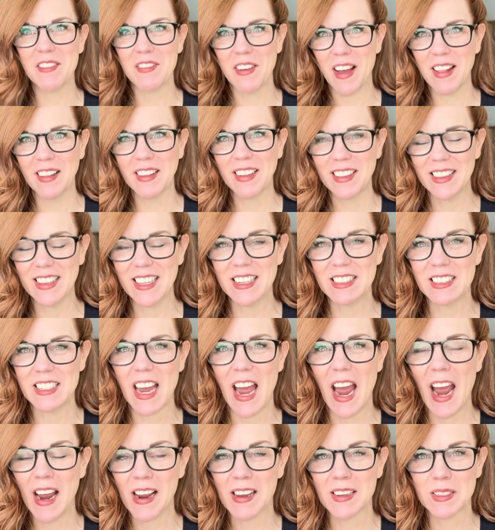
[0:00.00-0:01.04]
valid thing
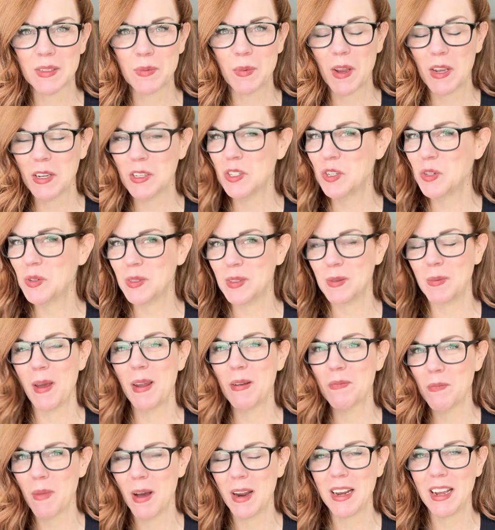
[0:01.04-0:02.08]
to ask because you
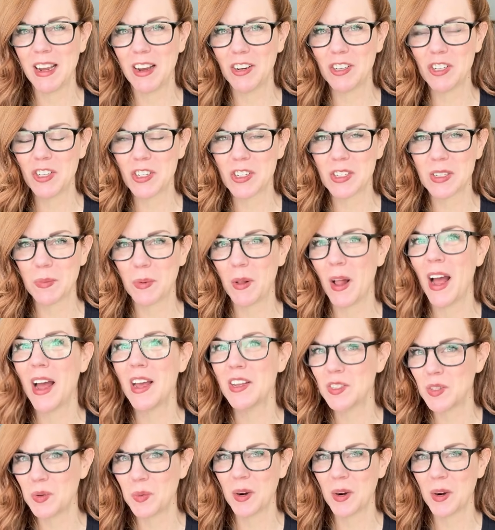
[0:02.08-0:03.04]
spend money on your supplies,